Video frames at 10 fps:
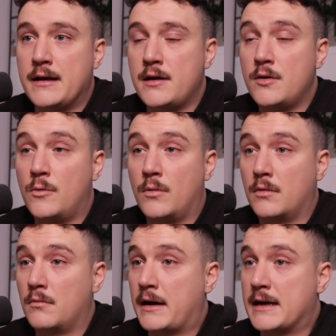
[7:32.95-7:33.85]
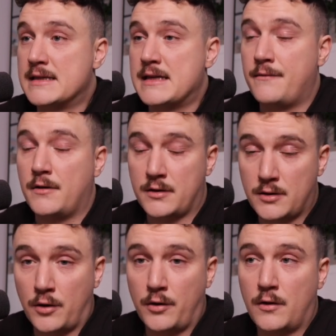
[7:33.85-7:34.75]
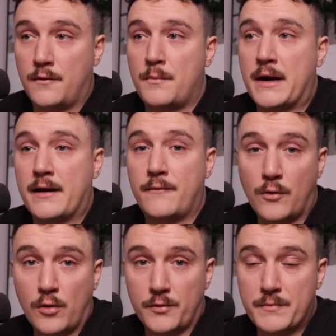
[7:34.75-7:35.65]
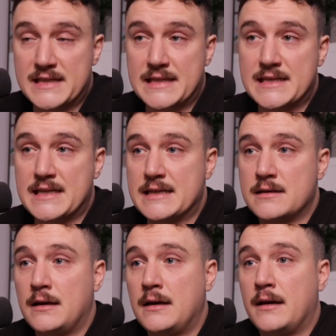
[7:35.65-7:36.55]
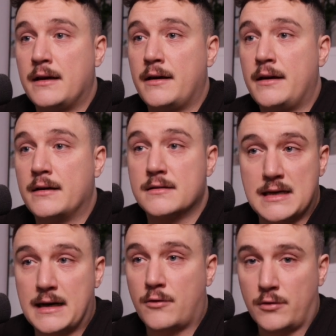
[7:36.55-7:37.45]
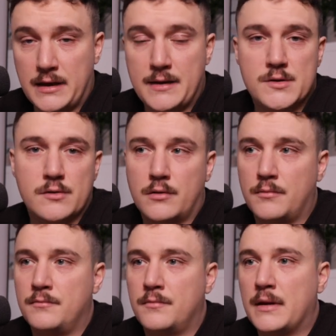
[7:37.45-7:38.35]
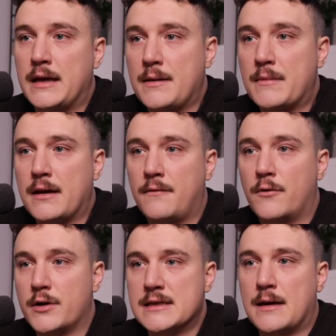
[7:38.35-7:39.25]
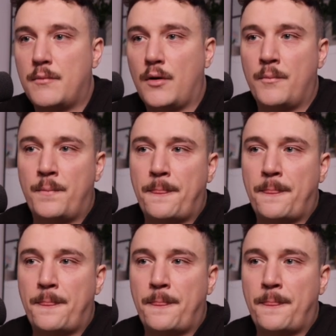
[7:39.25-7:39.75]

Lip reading: you can save a ton of back and forth messages in Slack or Teams or email, for example.